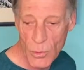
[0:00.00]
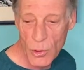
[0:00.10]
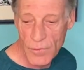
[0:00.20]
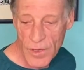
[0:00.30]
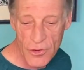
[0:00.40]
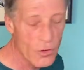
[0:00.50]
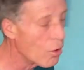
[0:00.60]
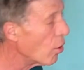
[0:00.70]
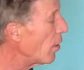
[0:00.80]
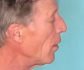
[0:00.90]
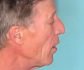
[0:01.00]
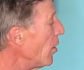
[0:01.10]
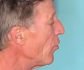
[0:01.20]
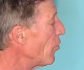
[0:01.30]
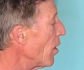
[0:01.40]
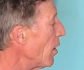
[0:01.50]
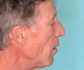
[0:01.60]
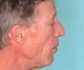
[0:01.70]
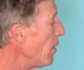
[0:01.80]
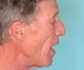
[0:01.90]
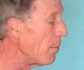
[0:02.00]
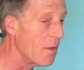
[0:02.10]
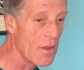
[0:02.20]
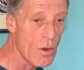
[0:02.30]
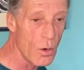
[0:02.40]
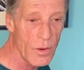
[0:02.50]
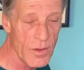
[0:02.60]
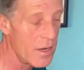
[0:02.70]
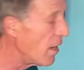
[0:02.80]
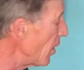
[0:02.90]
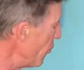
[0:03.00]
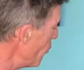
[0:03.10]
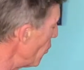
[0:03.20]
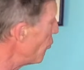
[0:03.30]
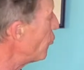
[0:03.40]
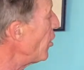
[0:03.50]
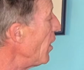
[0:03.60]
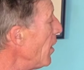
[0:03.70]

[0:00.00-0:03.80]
root of each chord is the name of the chord that it is. So C, G, A,